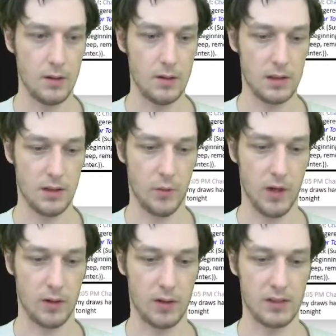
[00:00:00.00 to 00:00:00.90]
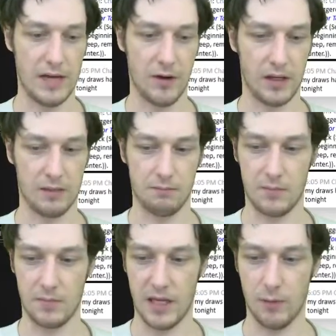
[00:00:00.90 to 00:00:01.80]
It's a little weird because now I
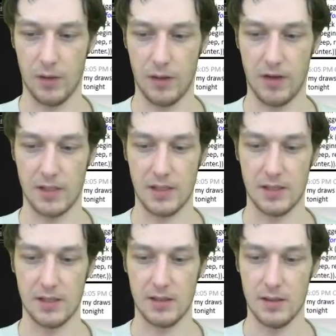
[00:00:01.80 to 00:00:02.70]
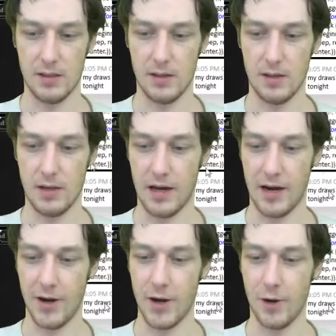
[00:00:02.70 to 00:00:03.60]
can't really Thoughtseize.
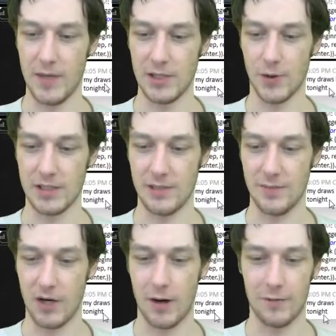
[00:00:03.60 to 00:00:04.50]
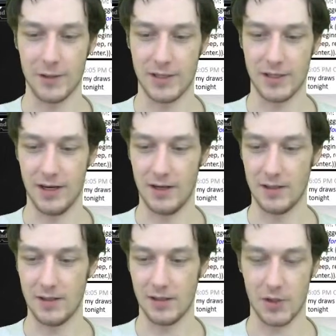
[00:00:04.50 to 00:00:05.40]
I know my draws have been awful tonight,
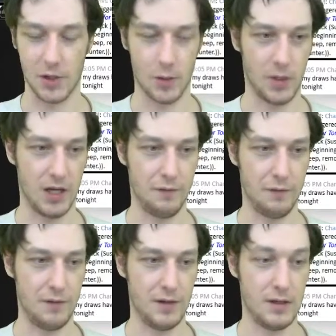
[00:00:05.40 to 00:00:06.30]
says Charmed Life.